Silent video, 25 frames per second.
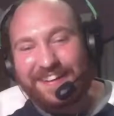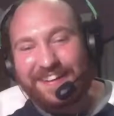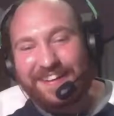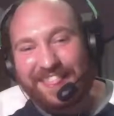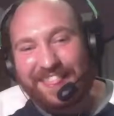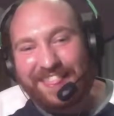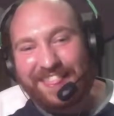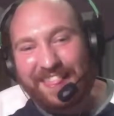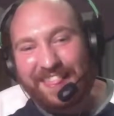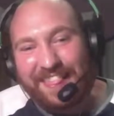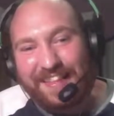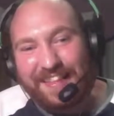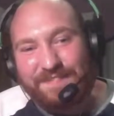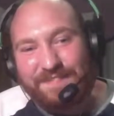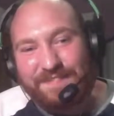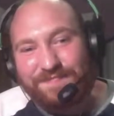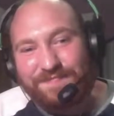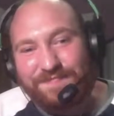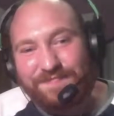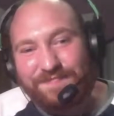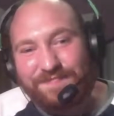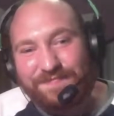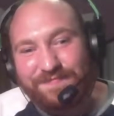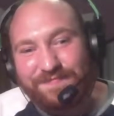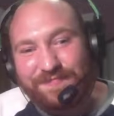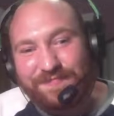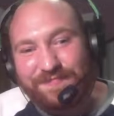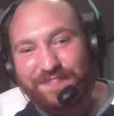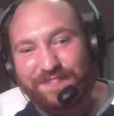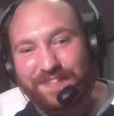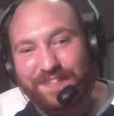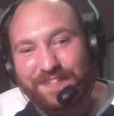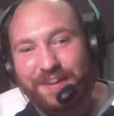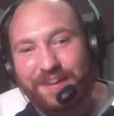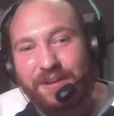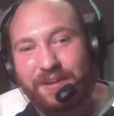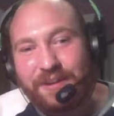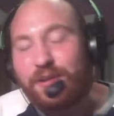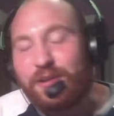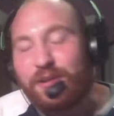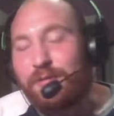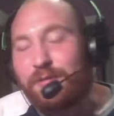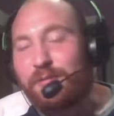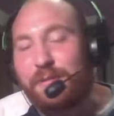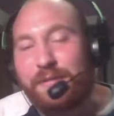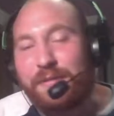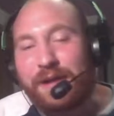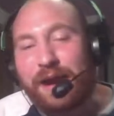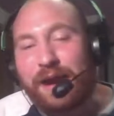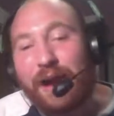It's you
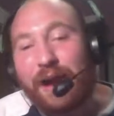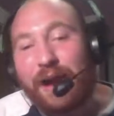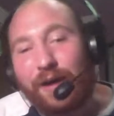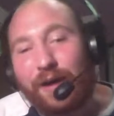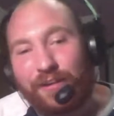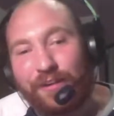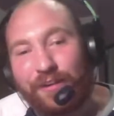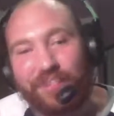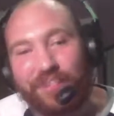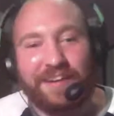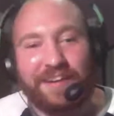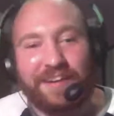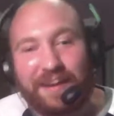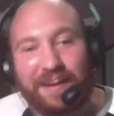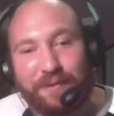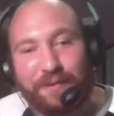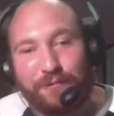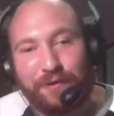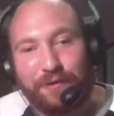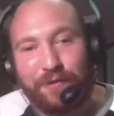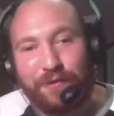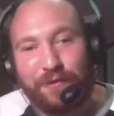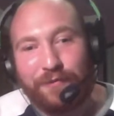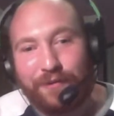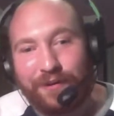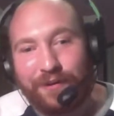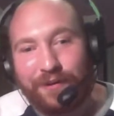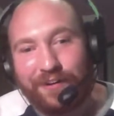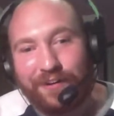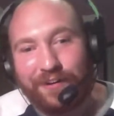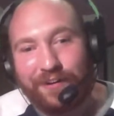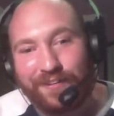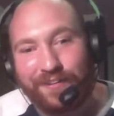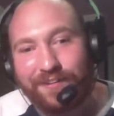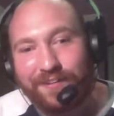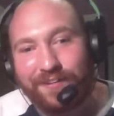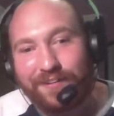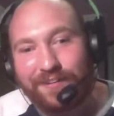remember how excited we were